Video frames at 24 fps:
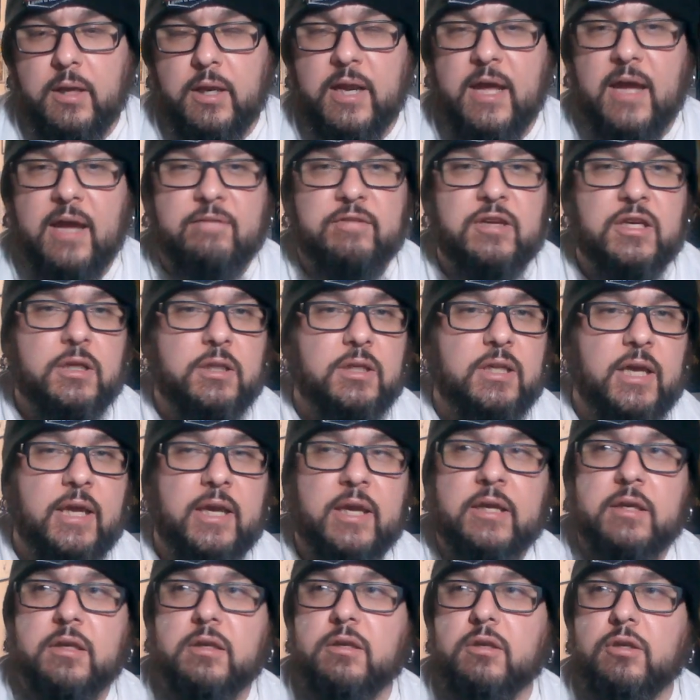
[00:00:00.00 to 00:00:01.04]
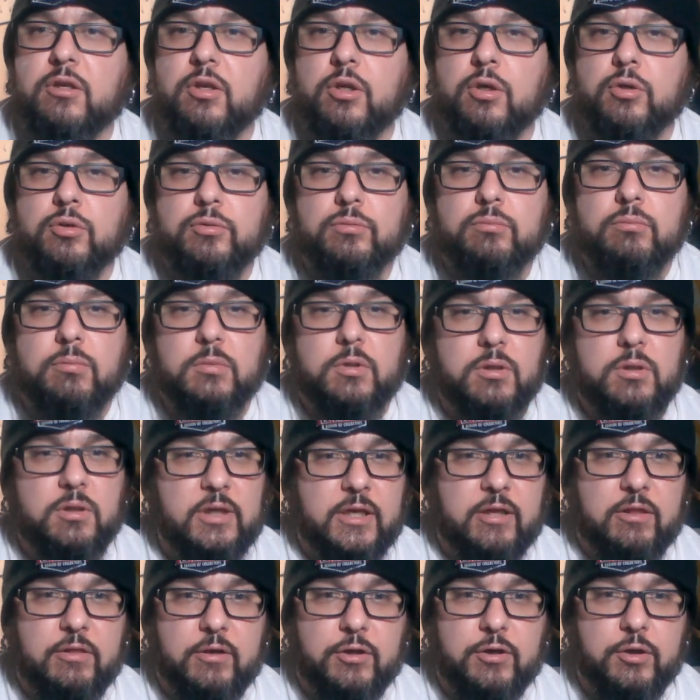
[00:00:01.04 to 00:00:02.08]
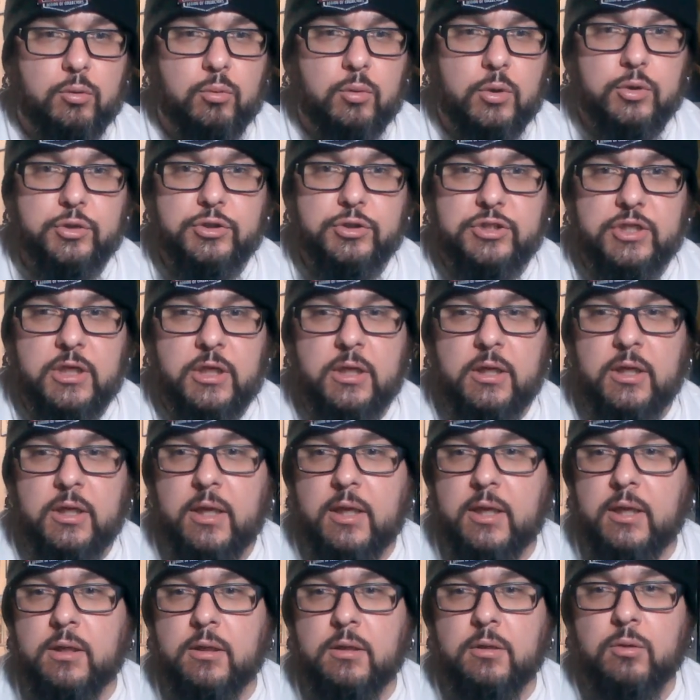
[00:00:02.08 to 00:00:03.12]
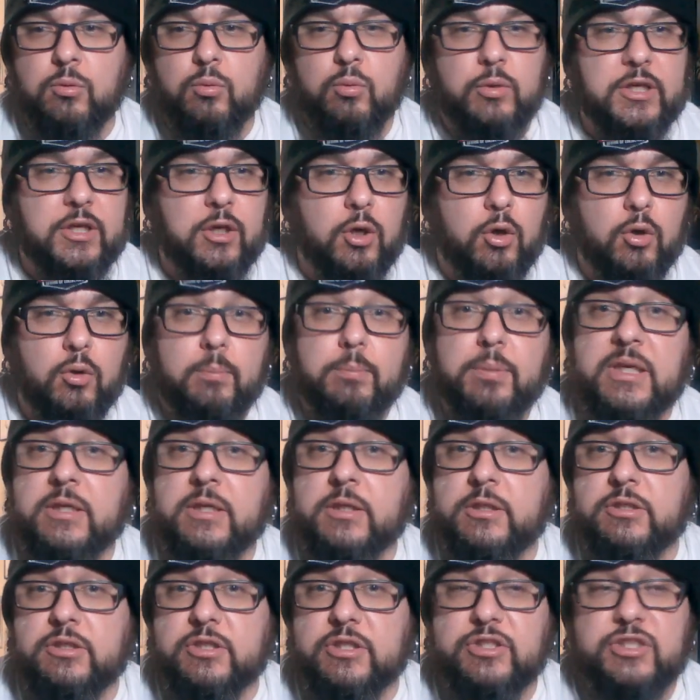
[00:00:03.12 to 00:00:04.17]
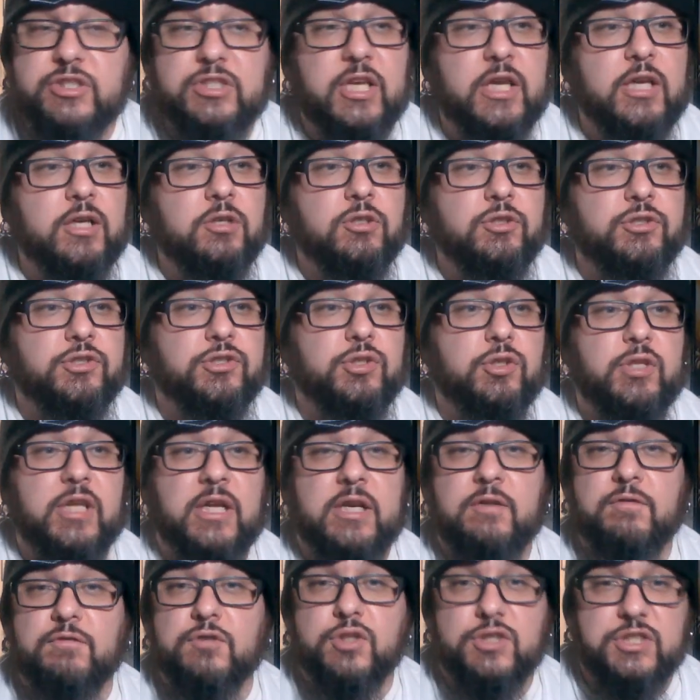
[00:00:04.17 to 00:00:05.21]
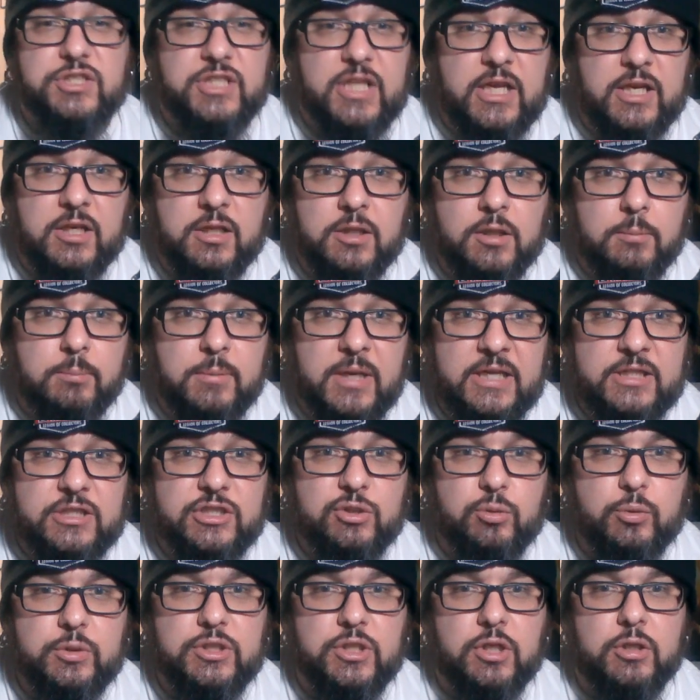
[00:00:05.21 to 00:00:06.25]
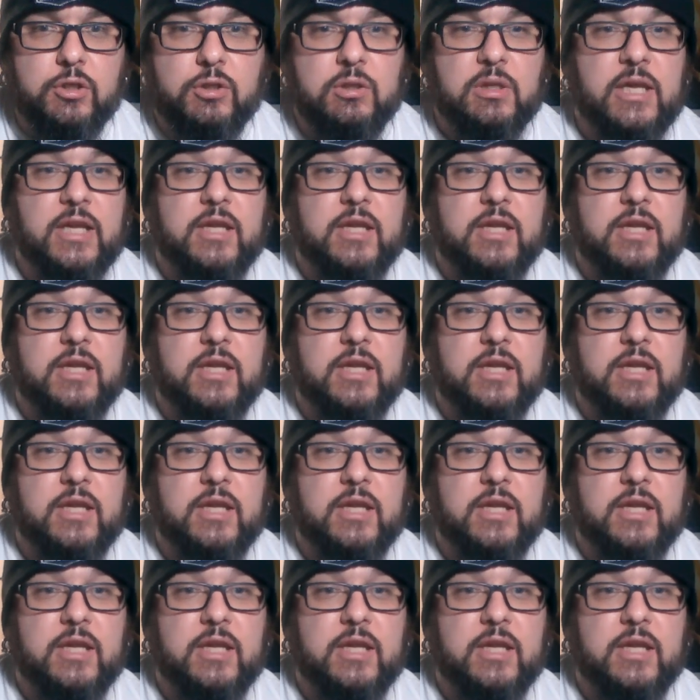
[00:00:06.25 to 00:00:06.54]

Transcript: having like, you know, like Thunder Rosa and Riho be to scale so that if you're standing them next to each other,